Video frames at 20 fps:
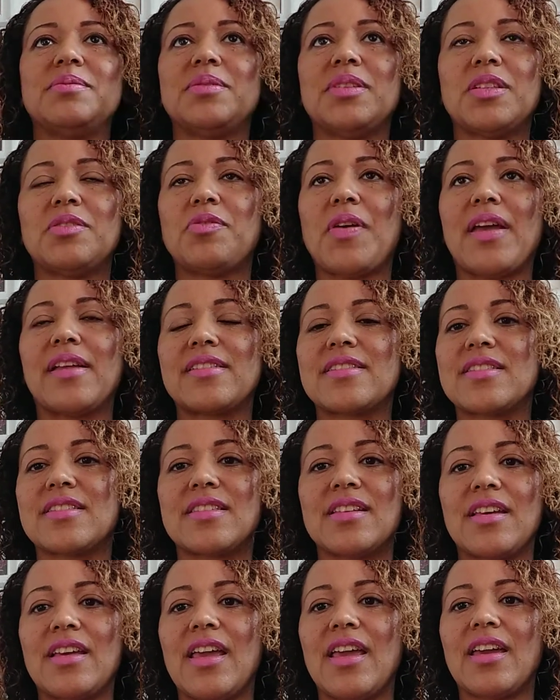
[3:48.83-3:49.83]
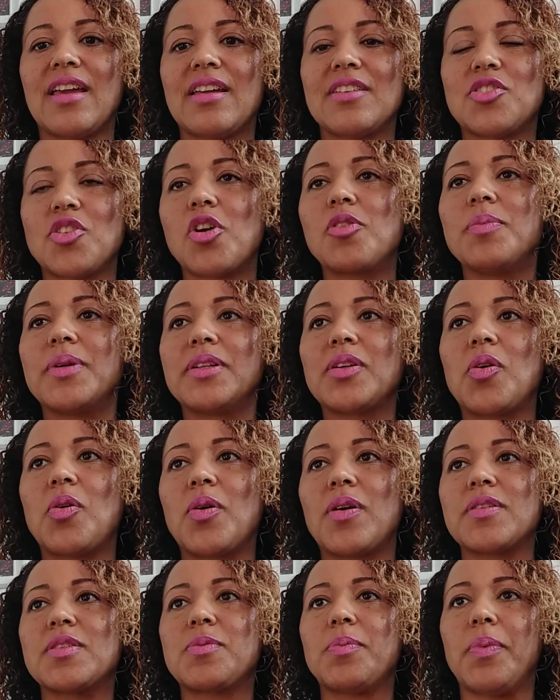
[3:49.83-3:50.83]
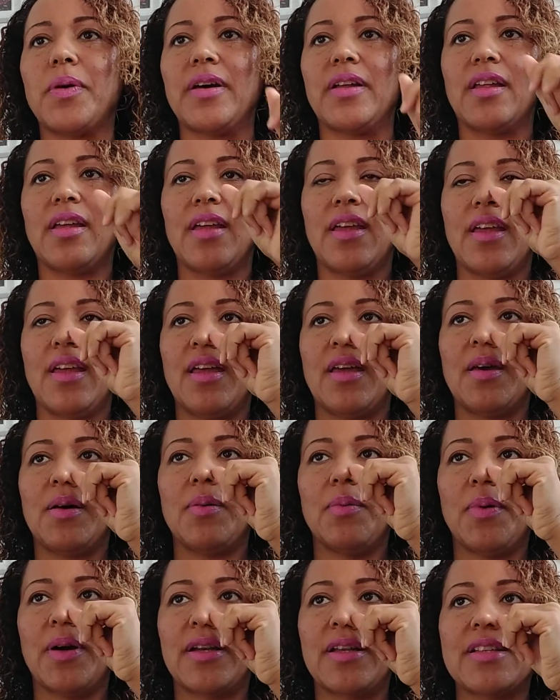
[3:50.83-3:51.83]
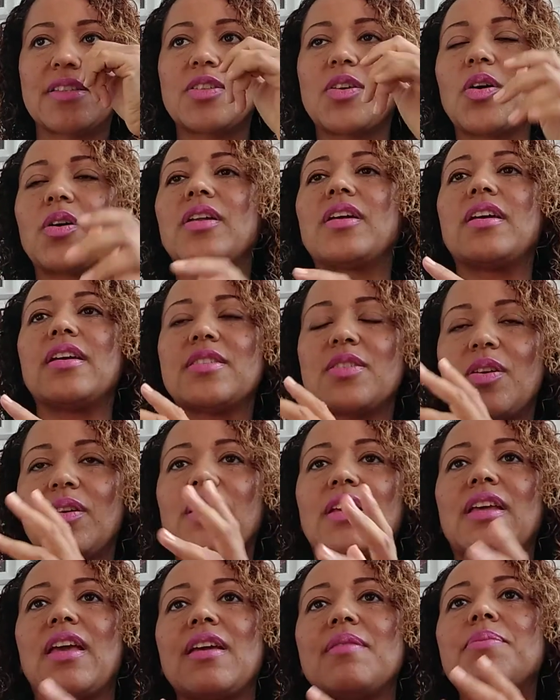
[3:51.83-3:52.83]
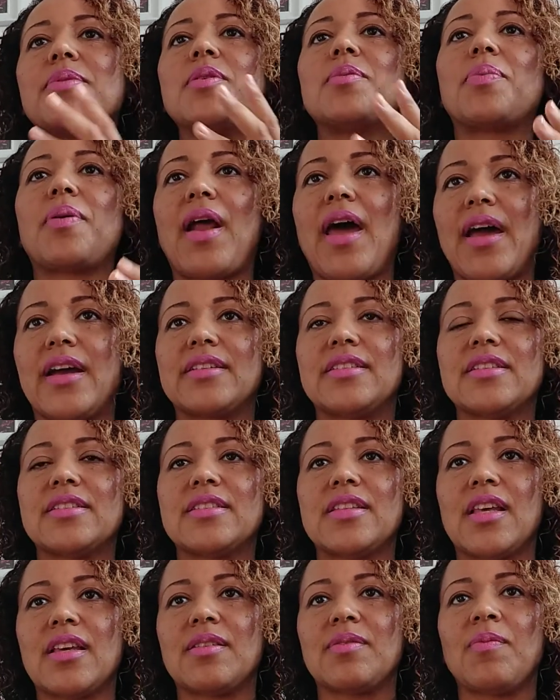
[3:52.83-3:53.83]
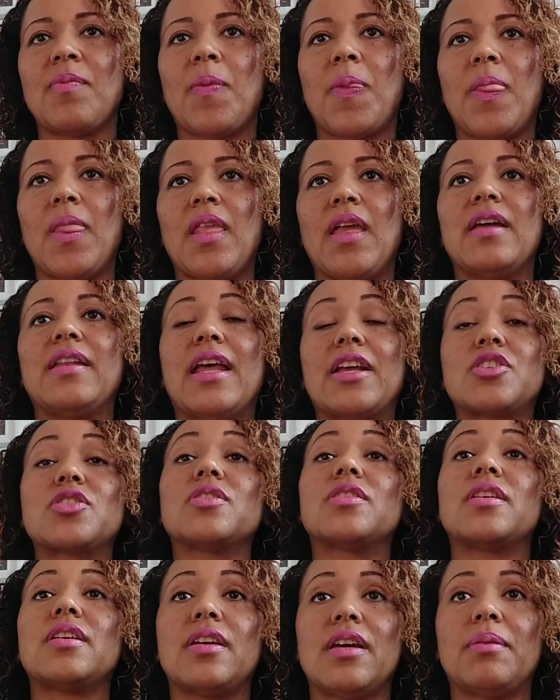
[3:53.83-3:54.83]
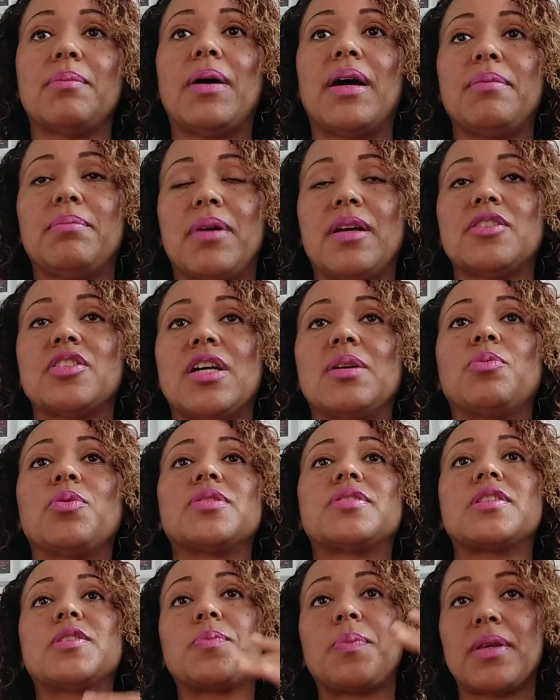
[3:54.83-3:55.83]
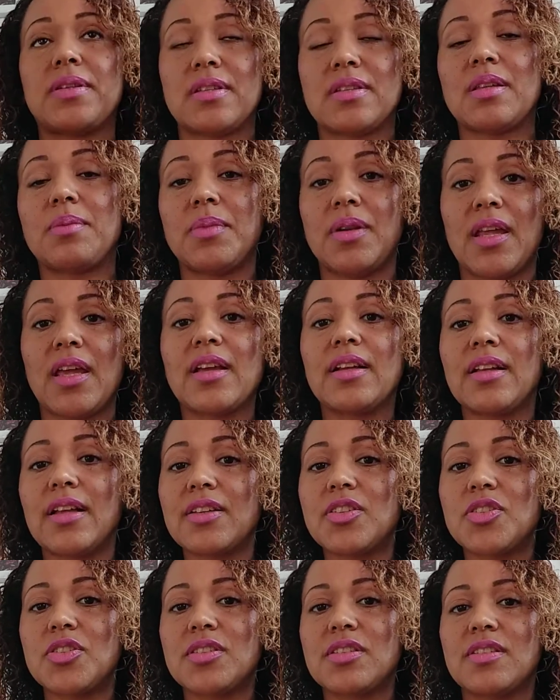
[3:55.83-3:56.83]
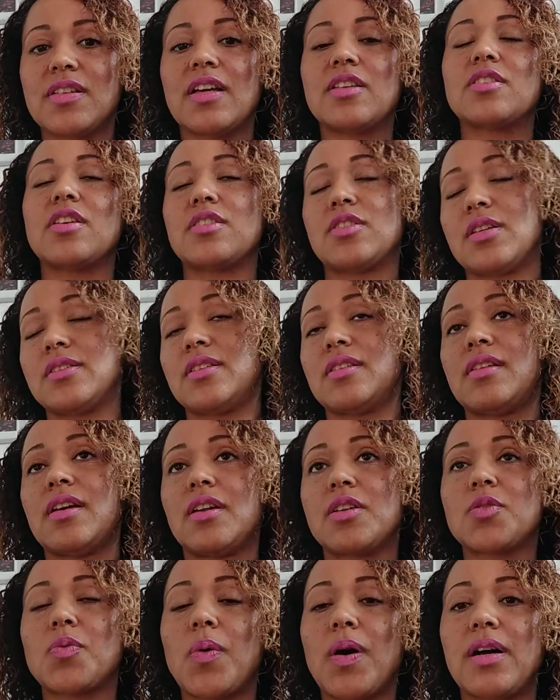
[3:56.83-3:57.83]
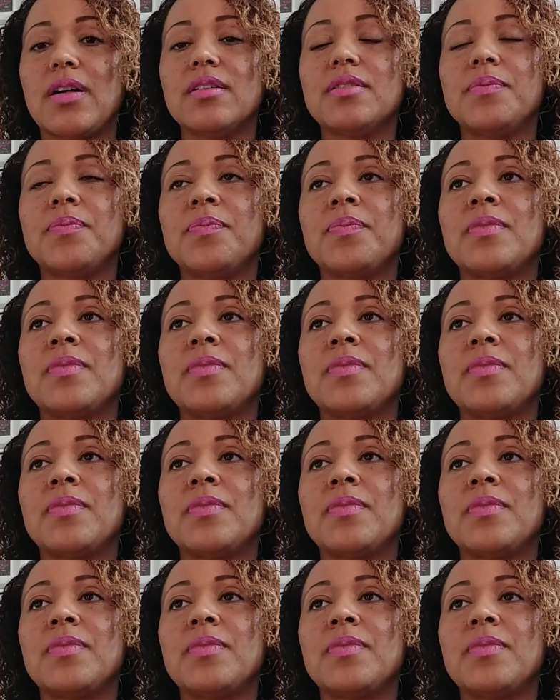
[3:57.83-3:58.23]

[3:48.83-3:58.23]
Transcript: advanced German course, but it's gonna keep you practicing. And naturally, my job was to speak to them in English, and then I did that as well.